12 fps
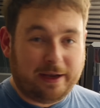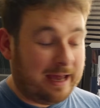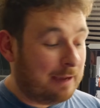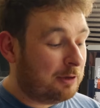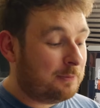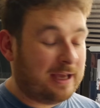and
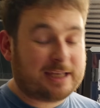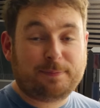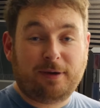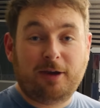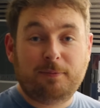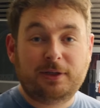I'm going to be
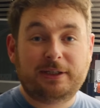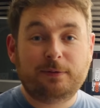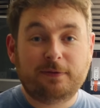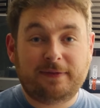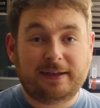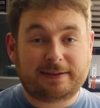experimenting
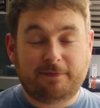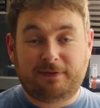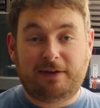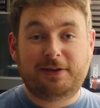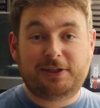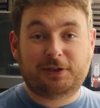with this
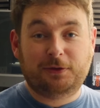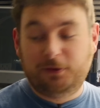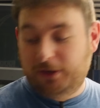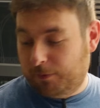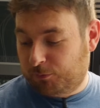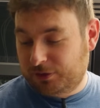very
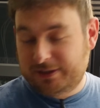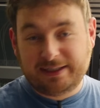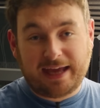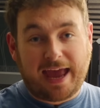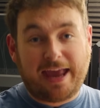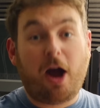soon and
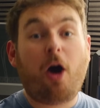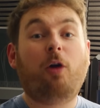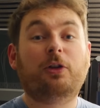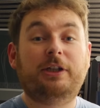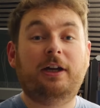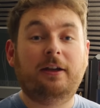printing a
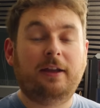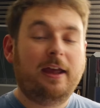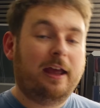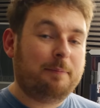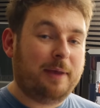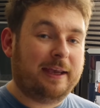whole ton
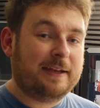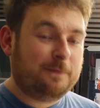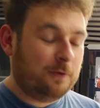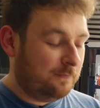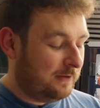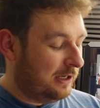and making a
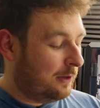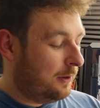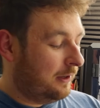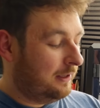full video on